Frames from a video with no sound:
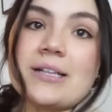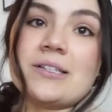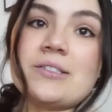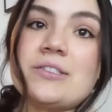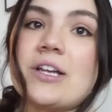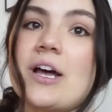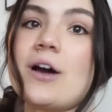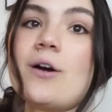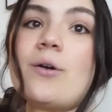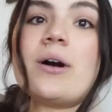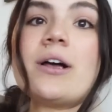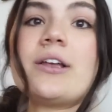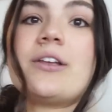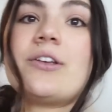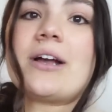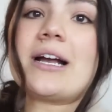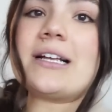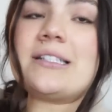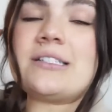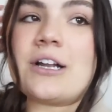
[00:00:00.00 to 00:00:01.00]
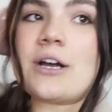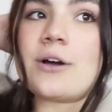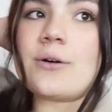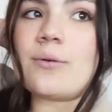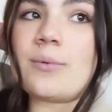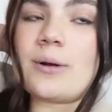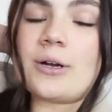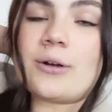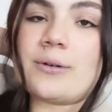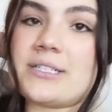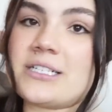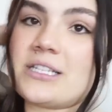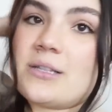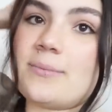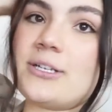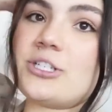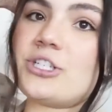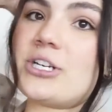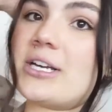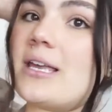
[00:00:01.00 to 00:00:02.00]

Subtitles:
So you guys know we're going to the beach.